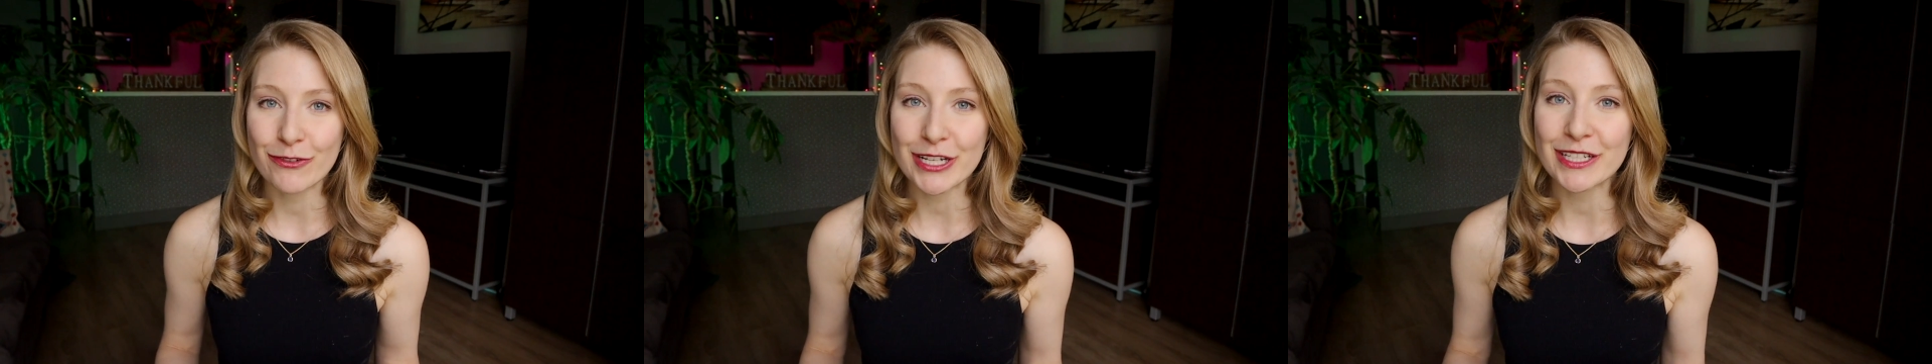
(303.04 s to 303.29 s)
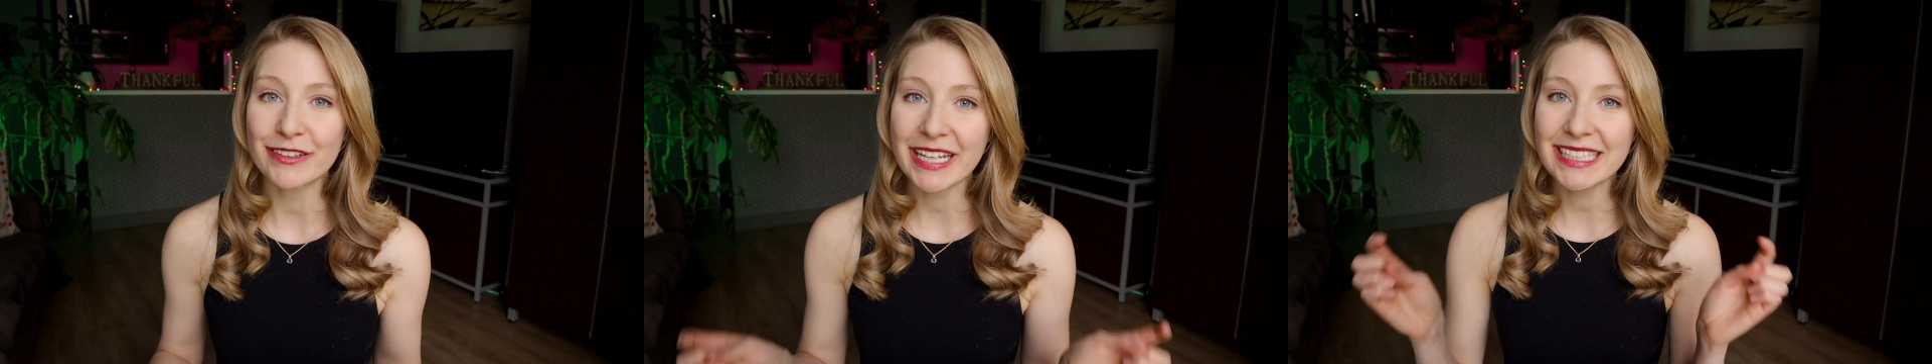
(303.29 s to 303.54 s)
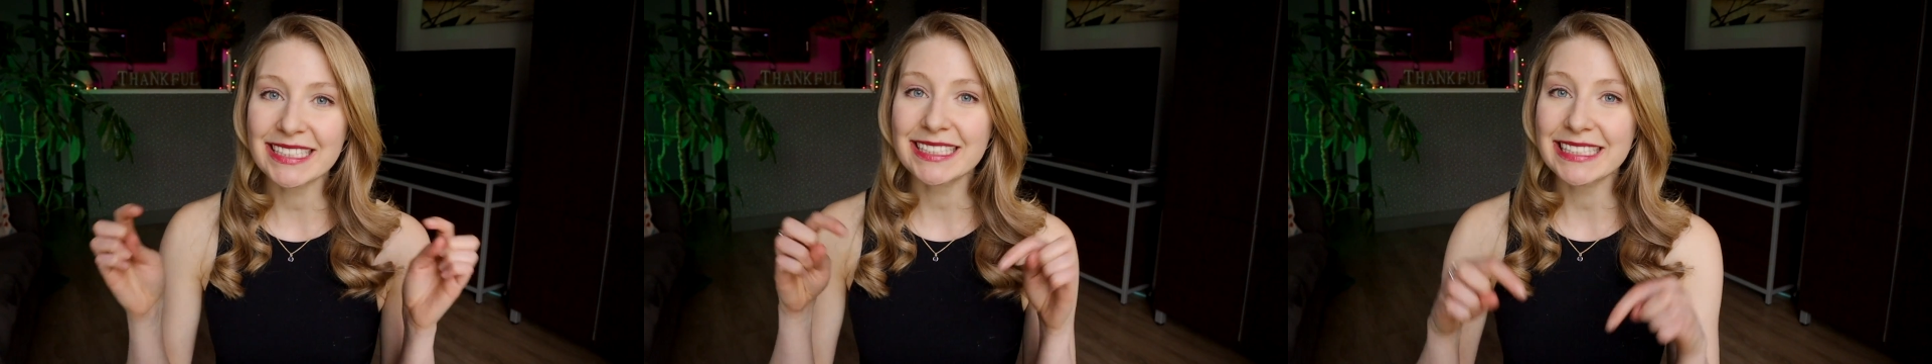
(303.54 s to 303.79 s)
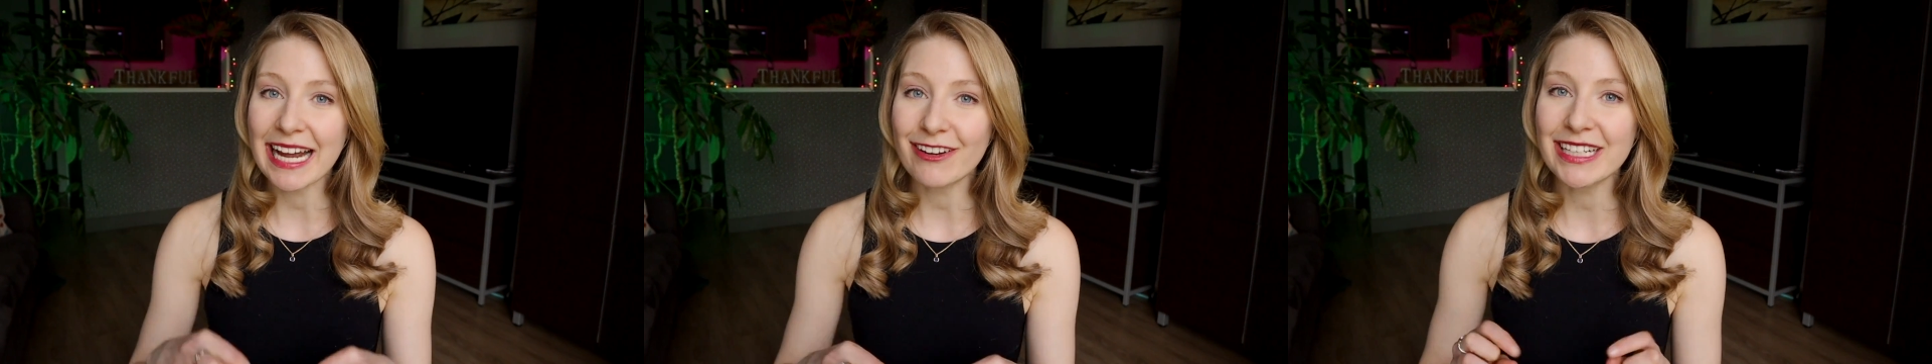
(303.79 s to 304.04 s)
for you linked
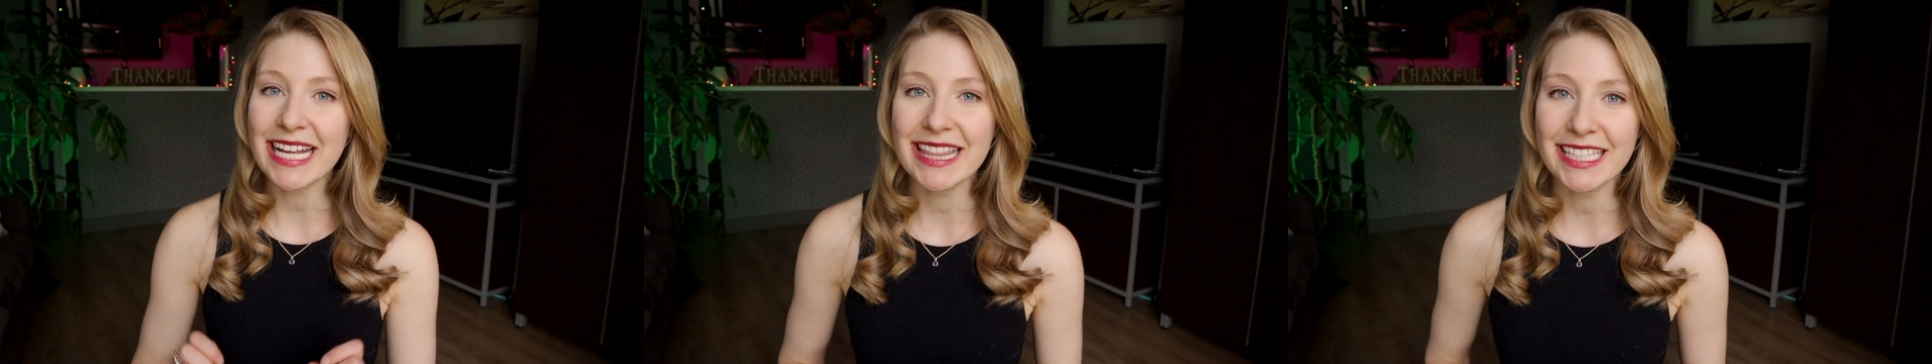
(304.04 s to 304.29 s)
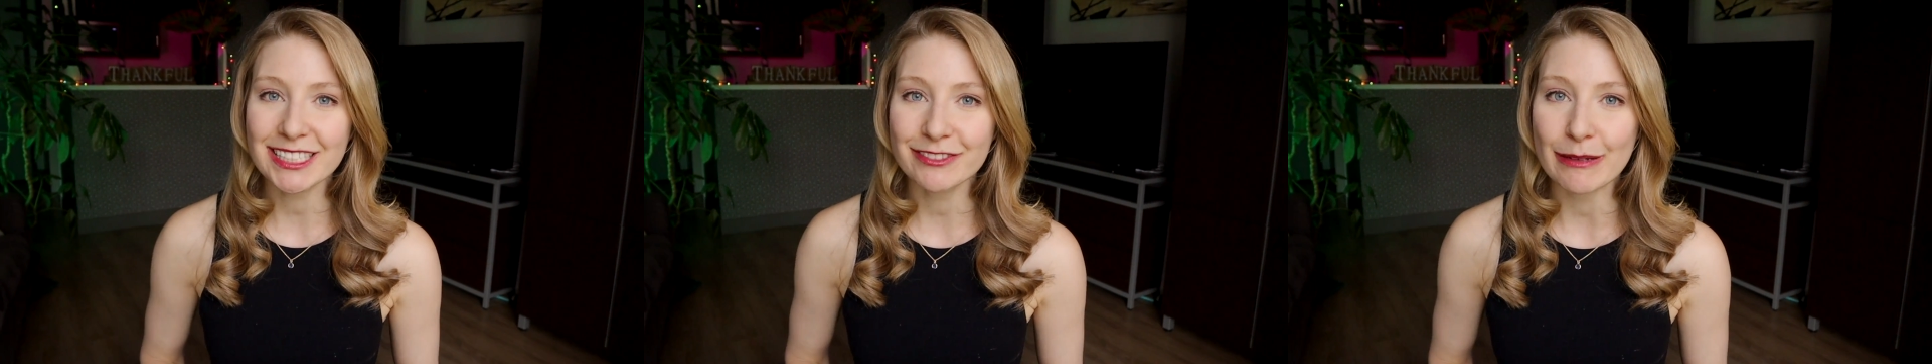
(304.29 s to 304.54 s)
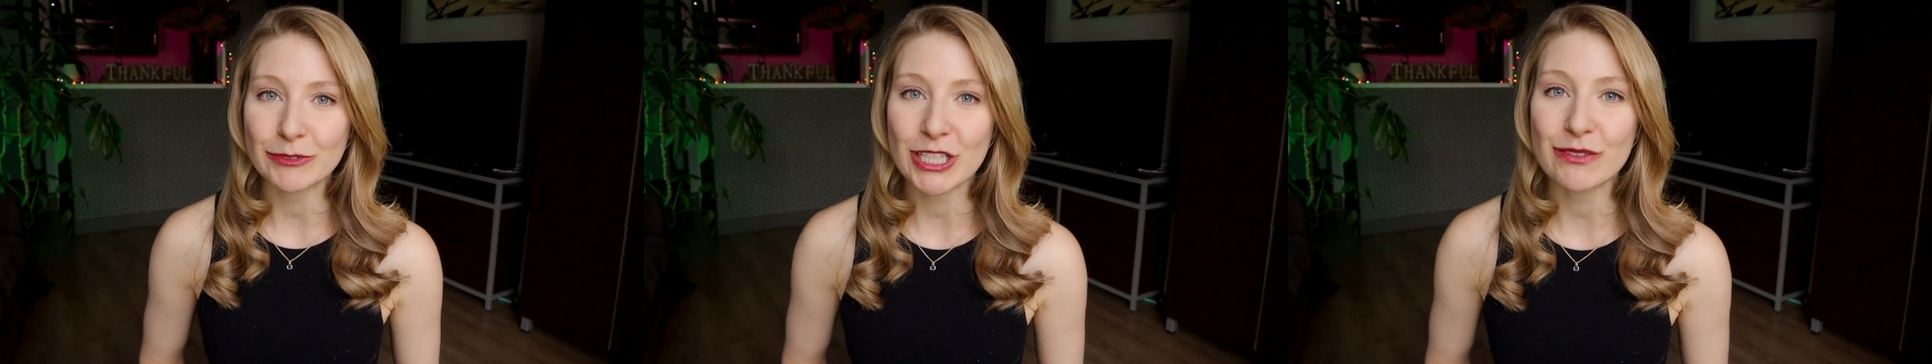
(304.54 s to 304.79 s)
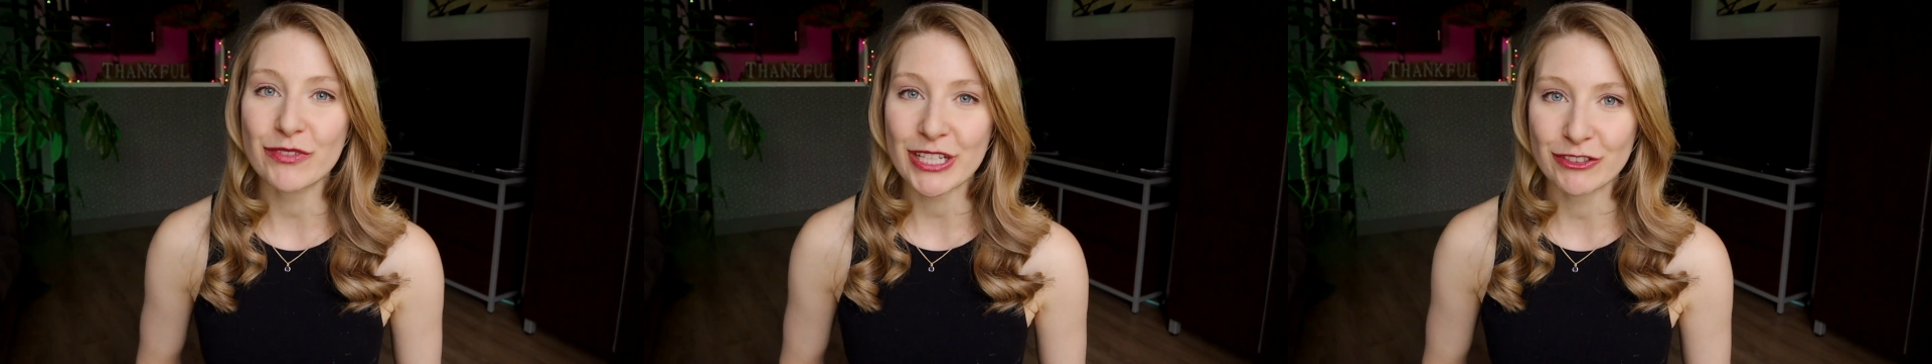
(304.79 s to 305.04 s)
down in the
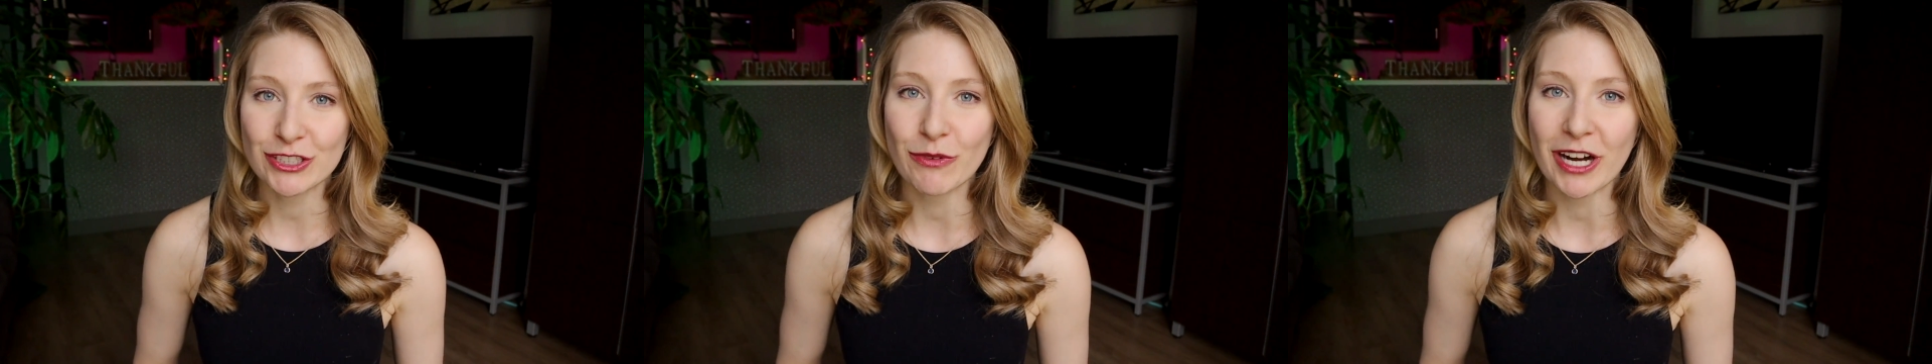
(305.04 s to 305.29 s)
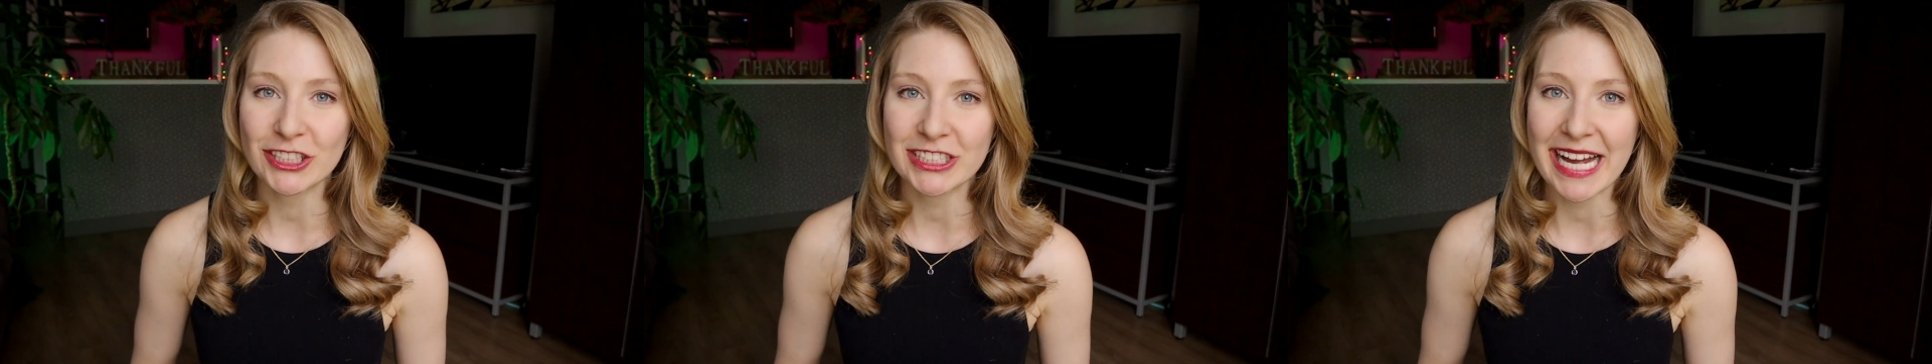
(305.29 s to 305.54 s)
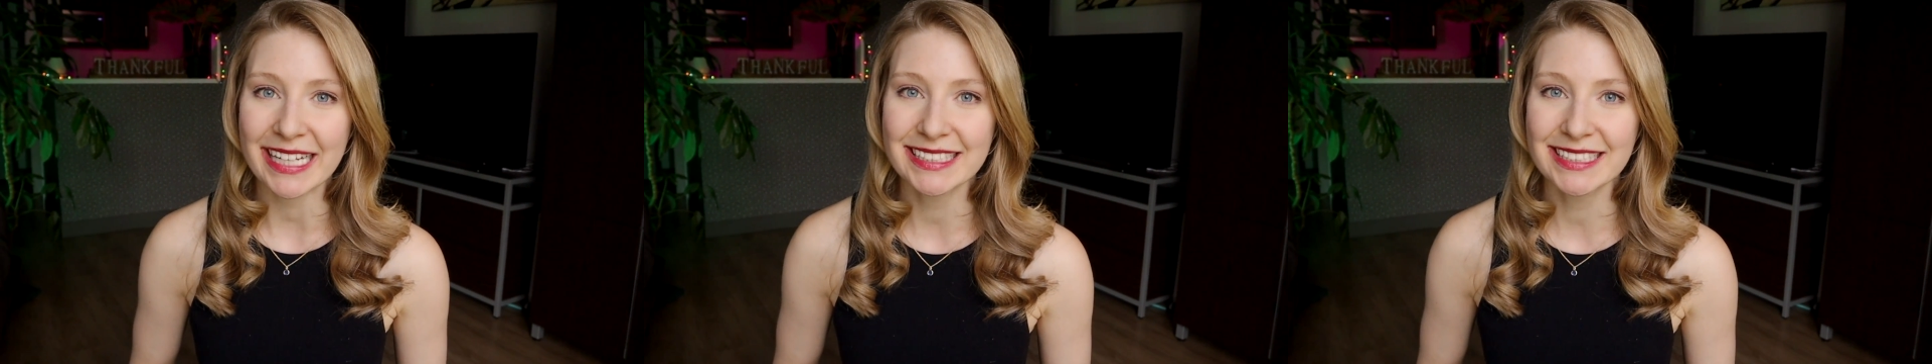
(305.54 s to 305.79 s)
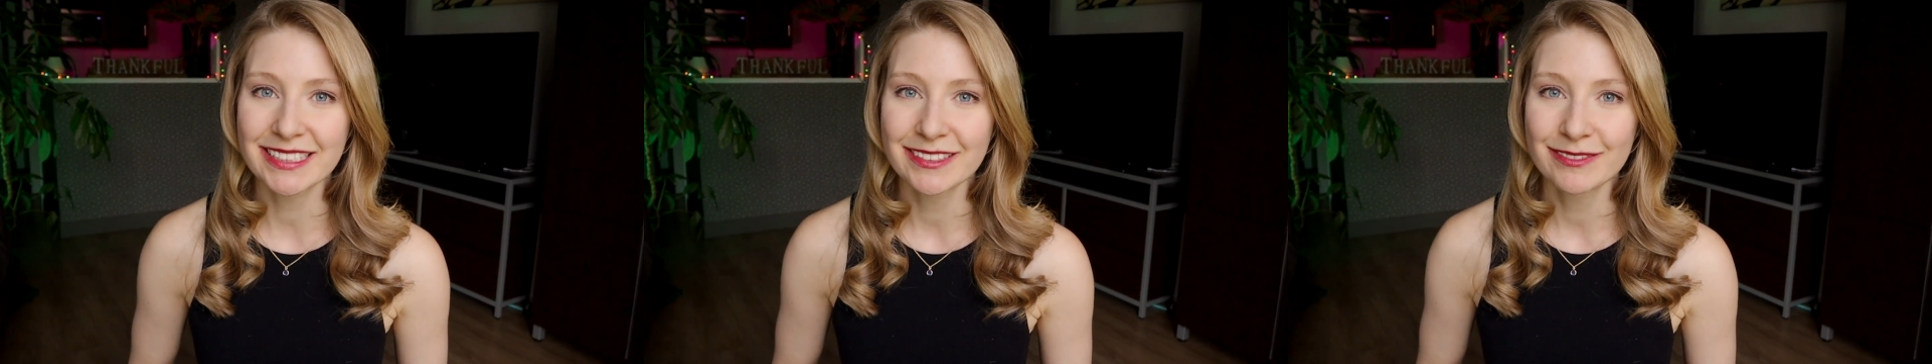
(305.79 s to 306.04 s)
description for you to watch next.